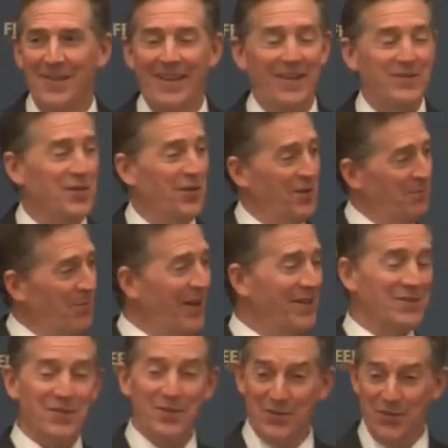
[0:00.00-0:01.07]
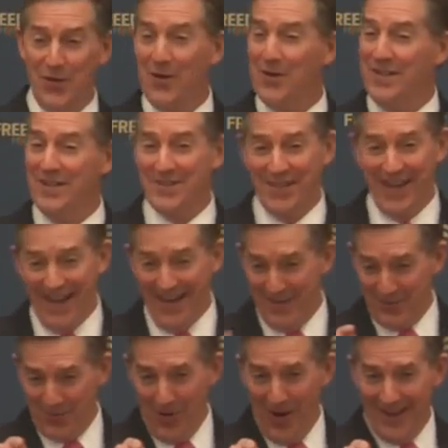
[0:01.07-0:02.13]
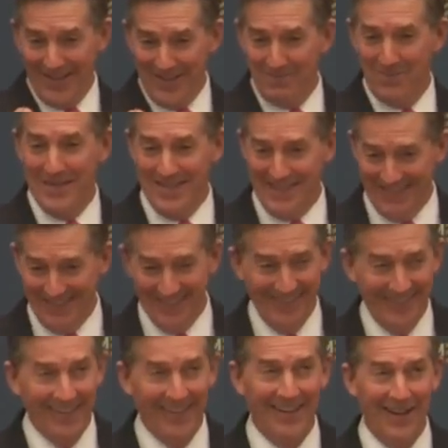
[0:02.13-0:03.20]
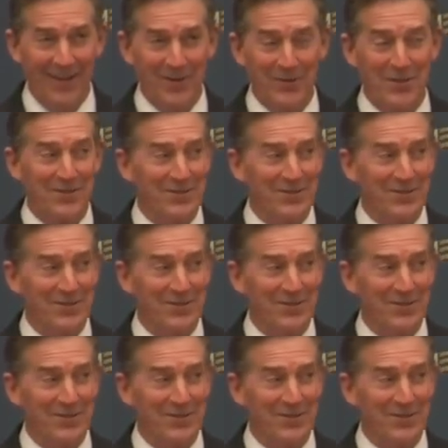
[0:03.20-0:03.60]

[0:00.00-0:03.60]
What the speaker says: And so the president turned his gaze right at me, and I